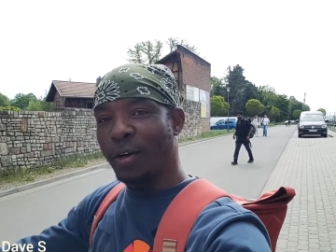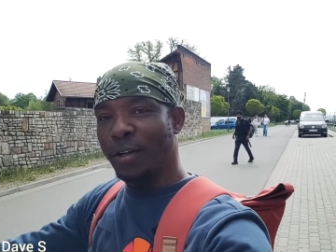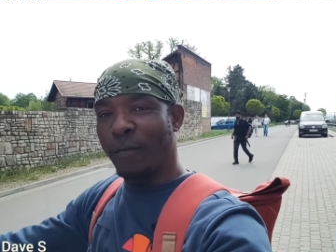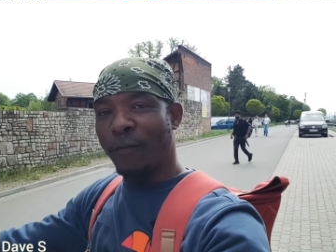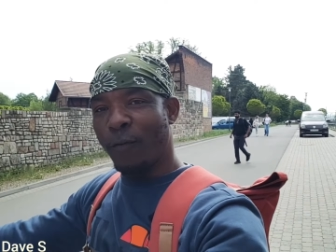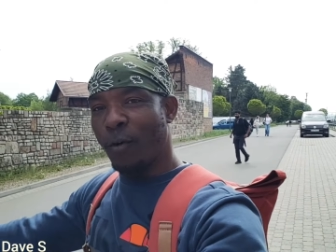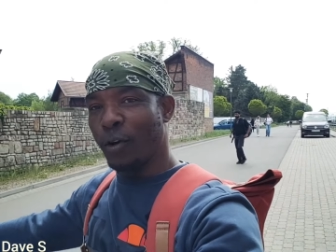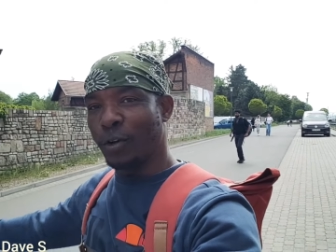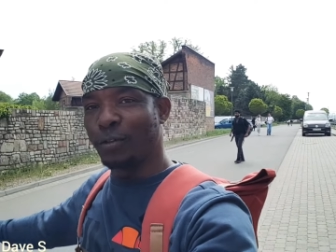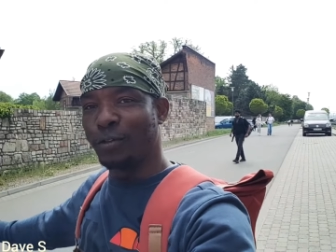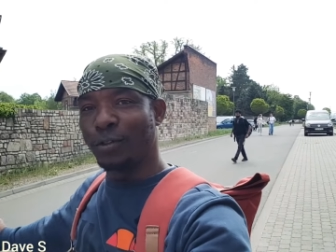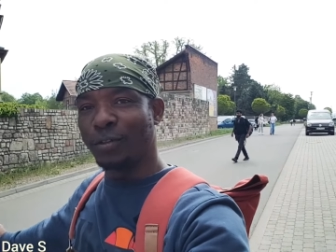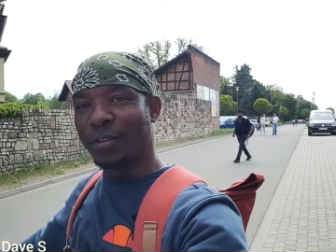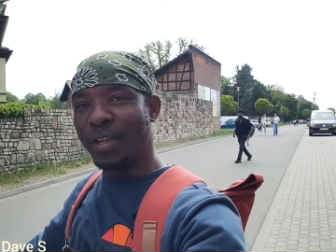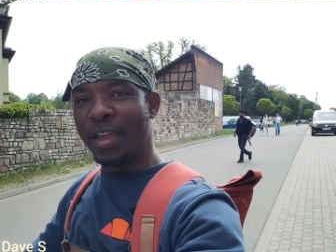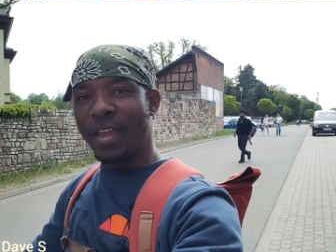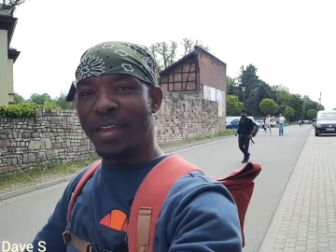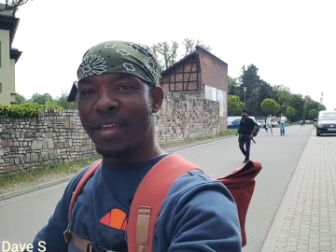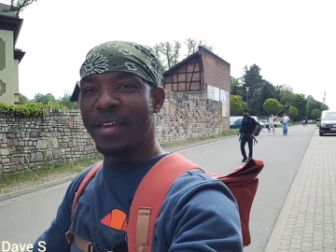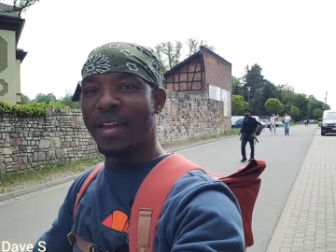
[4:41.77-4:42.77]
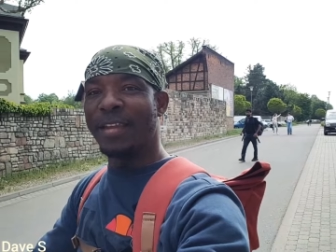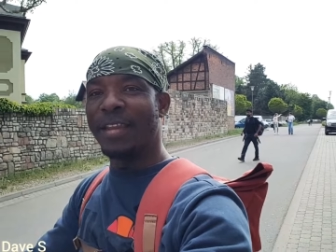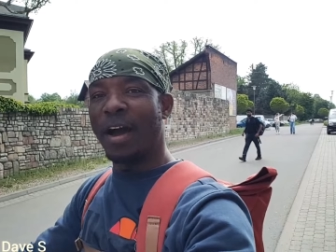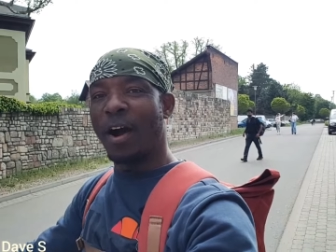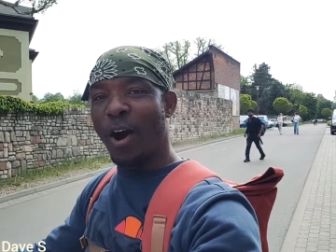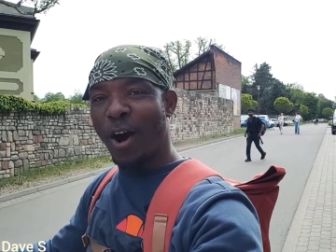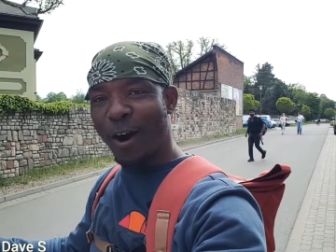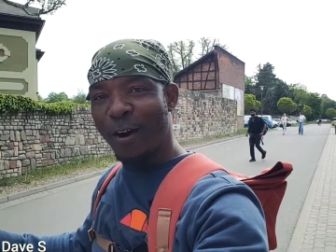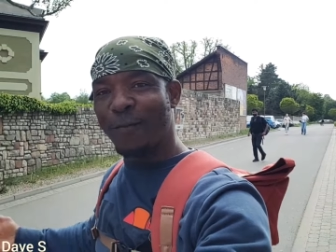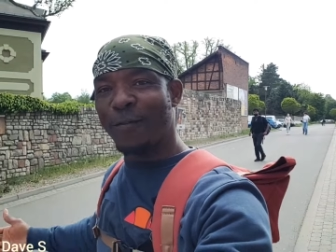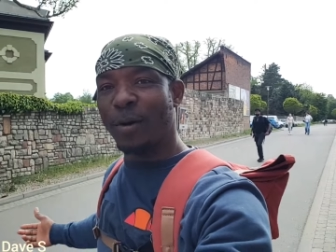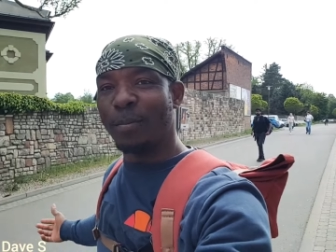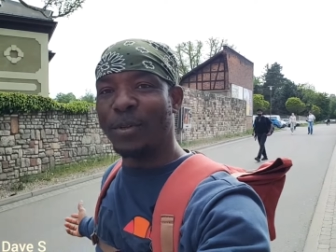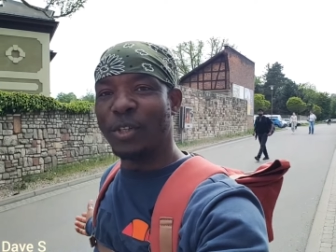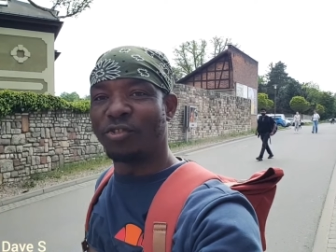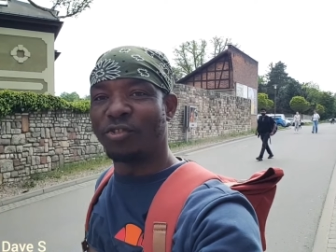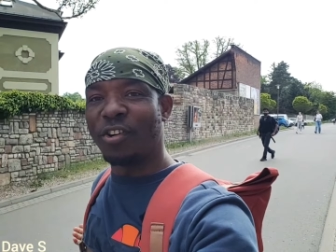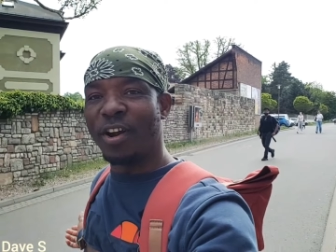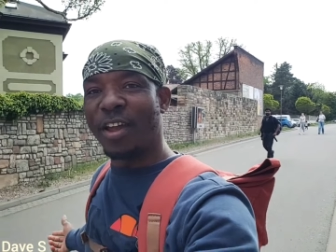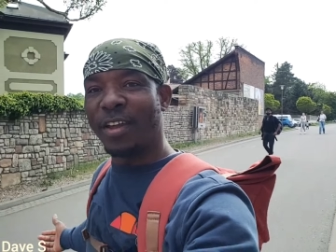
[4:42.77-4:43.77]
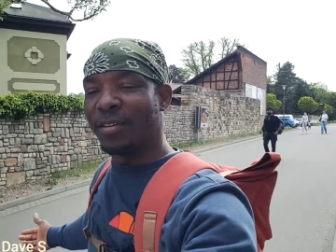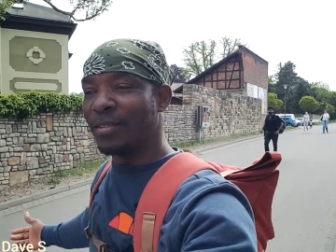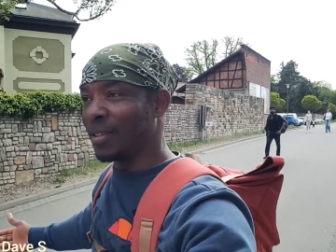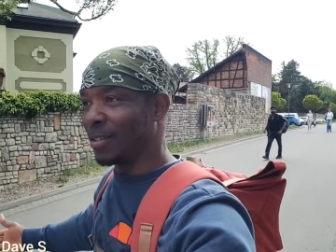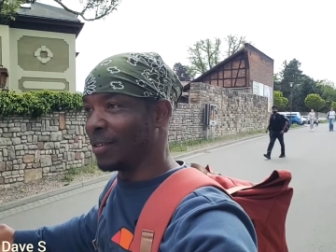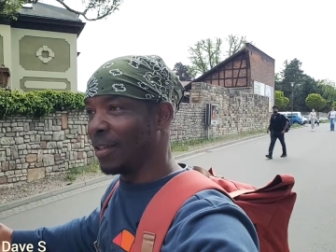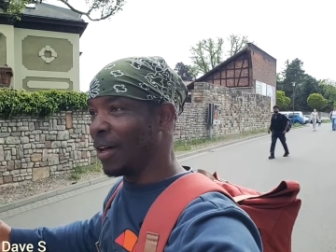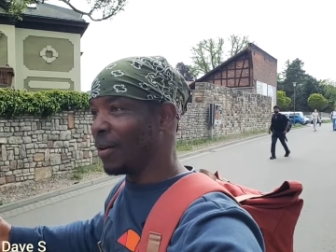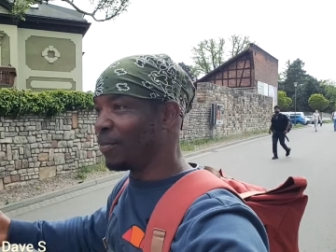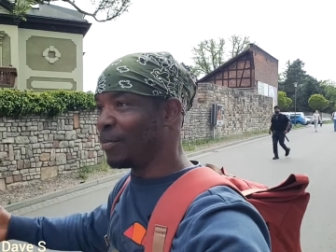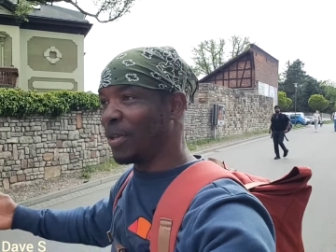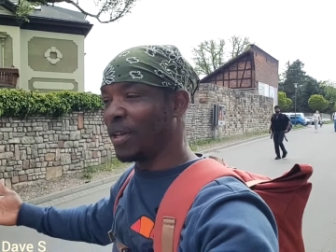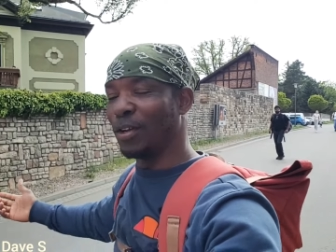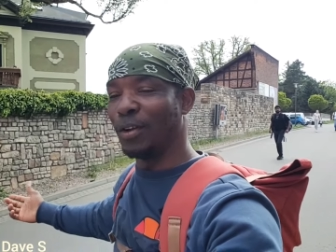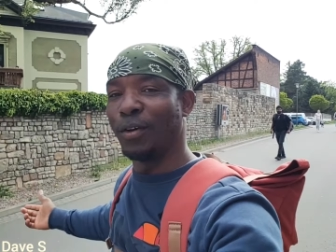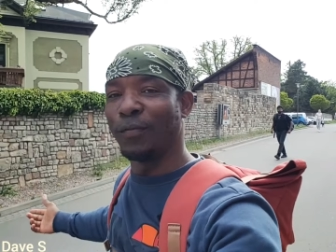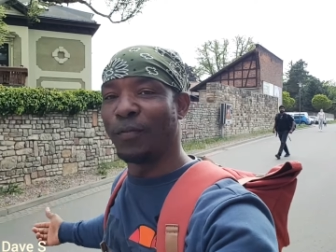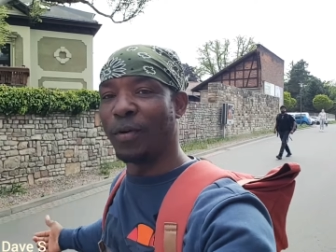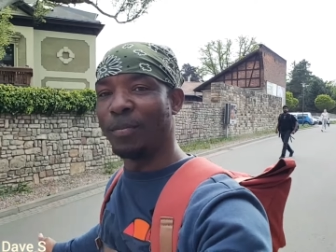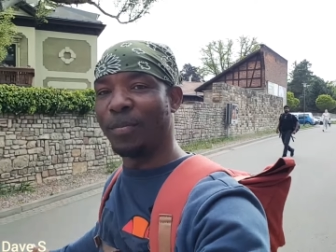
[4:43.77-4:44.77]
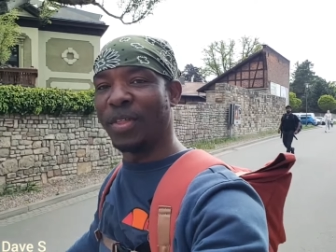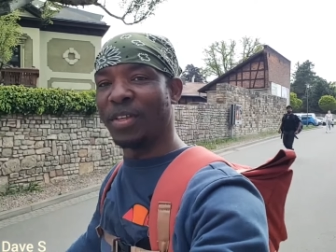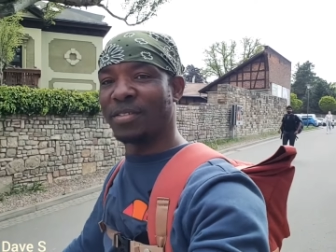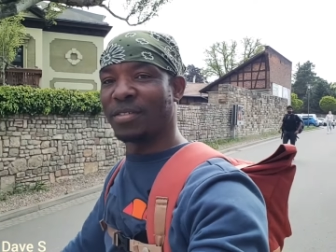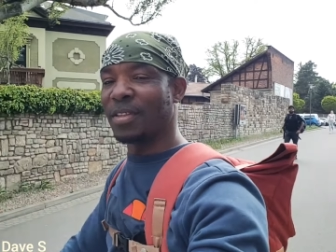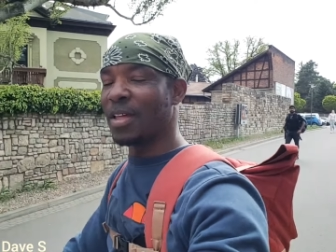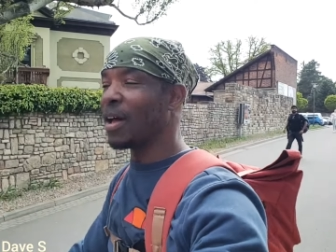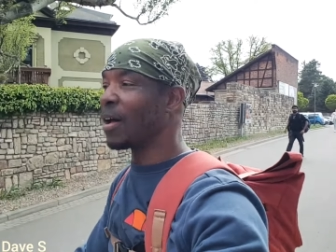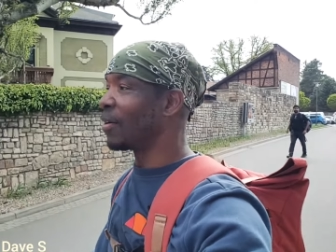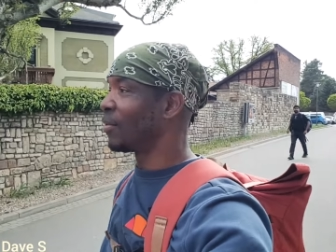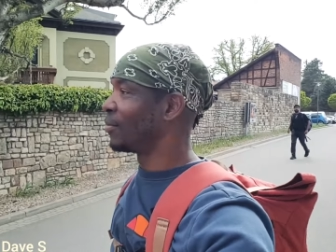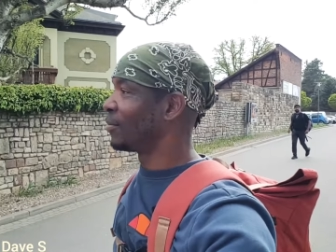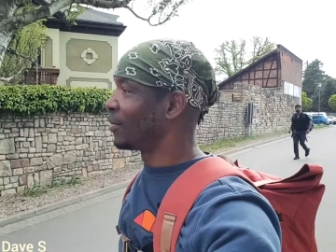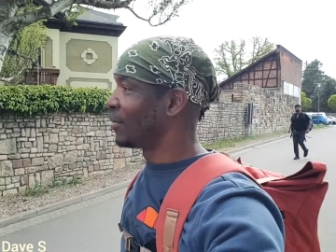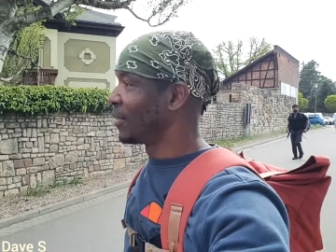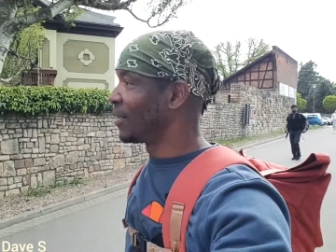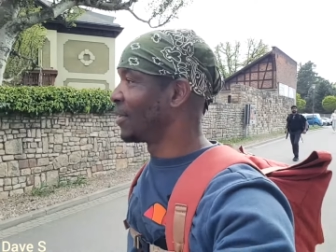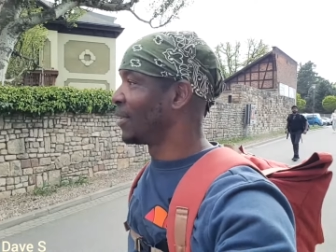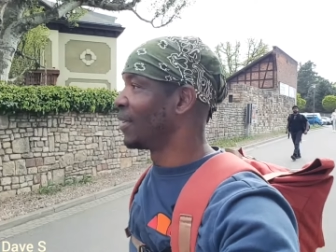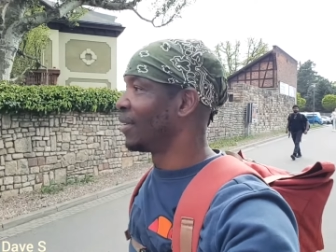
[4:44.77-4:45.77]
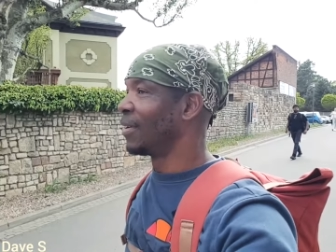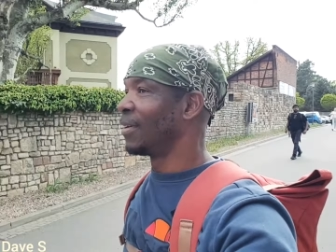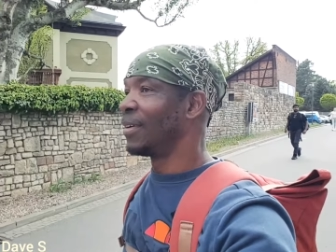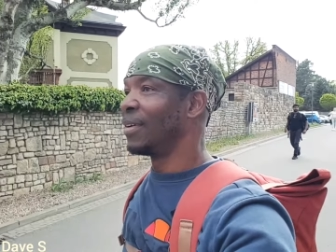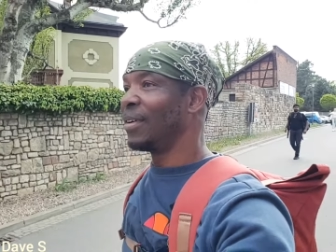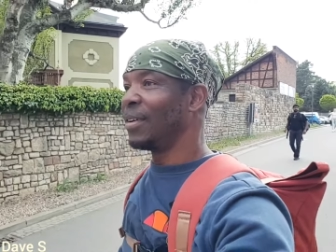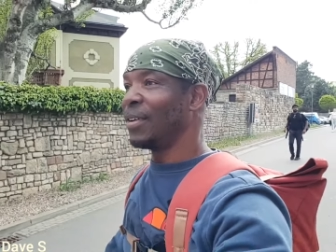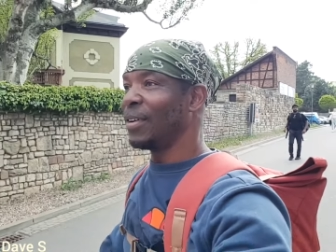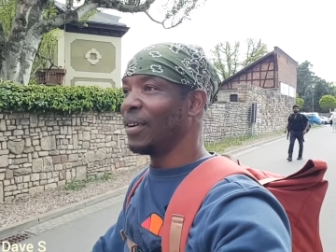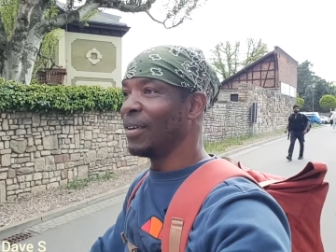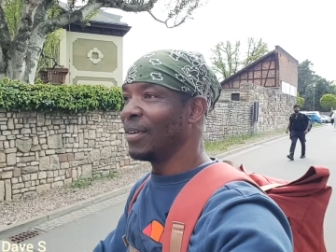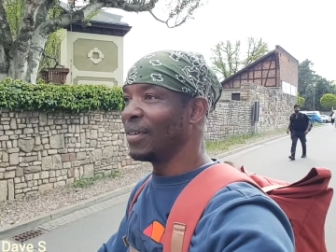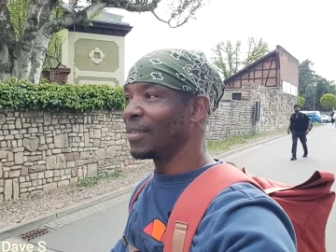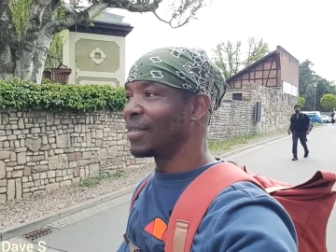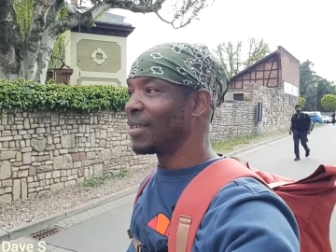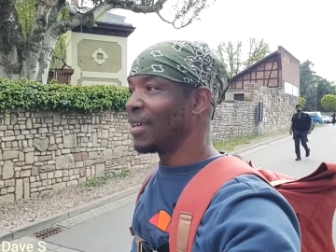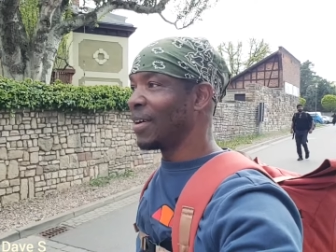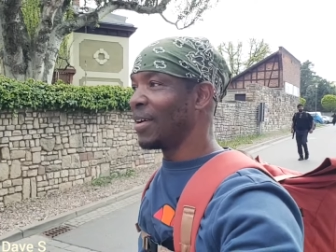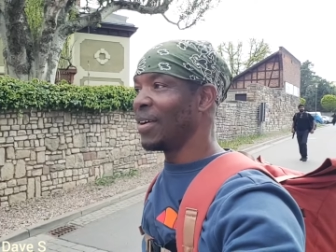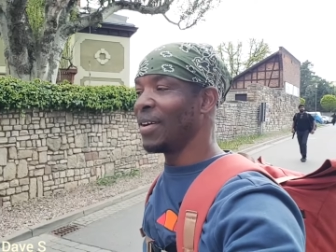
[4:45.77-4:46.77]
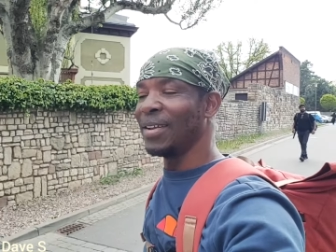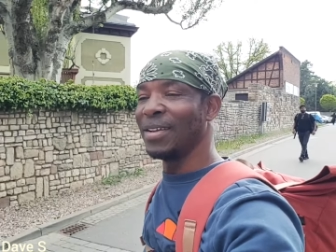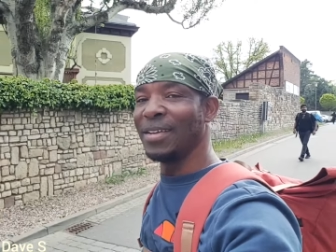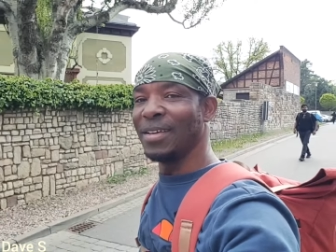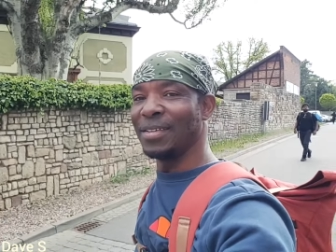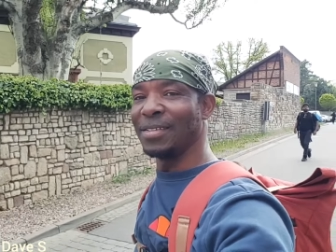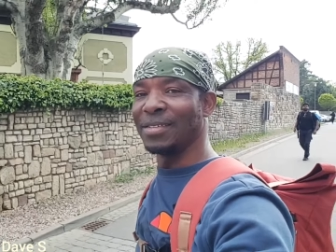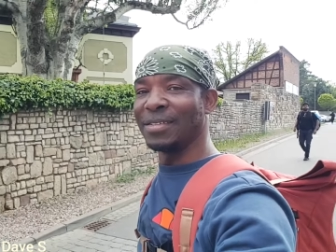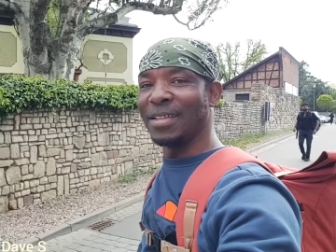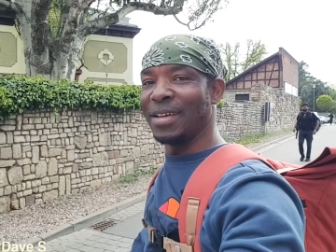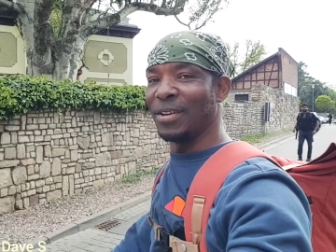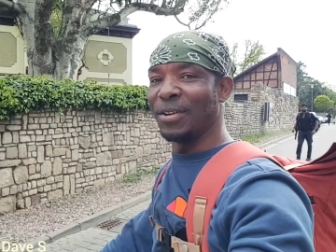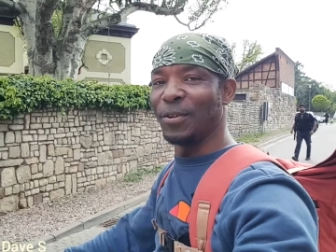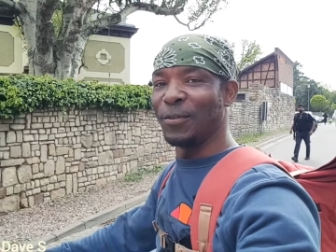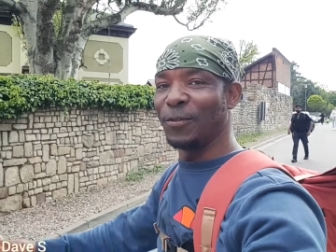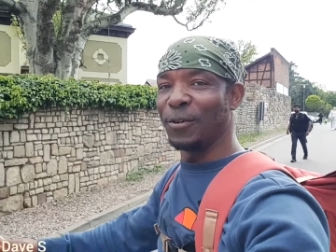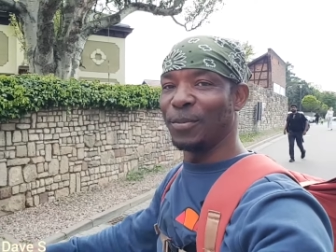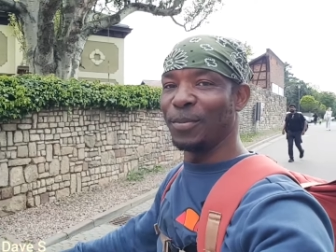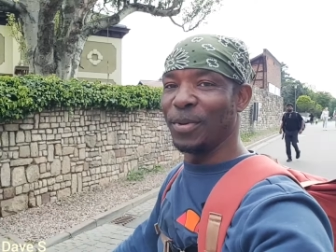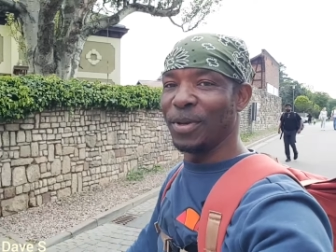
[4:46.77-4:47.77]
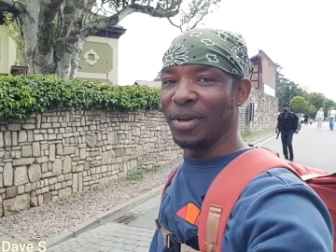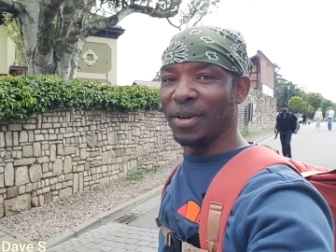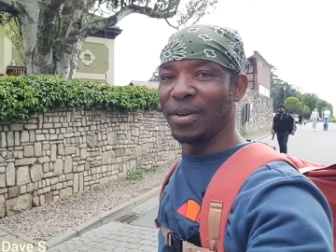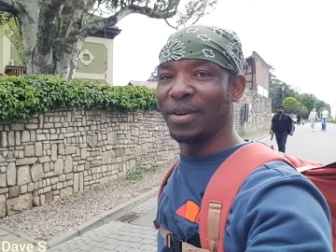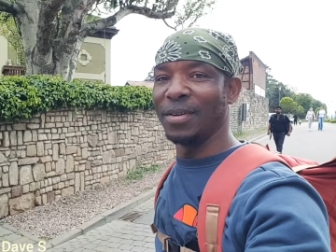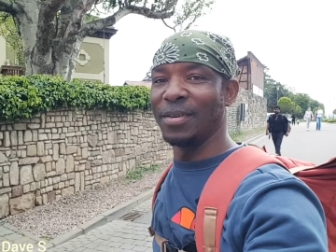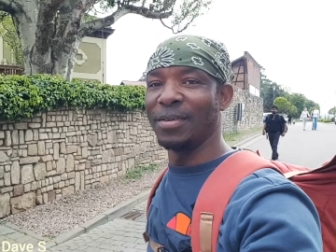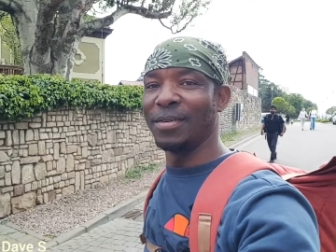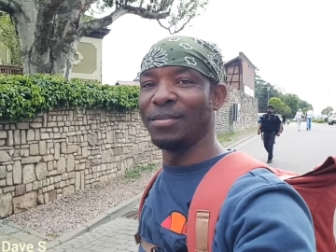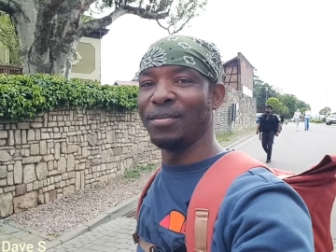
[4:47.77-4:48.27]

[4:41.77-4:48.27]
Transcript: oh, the folks you're seeing here, they're all from the train. It's not, they're not from this town, you know? So it is, they're not from here.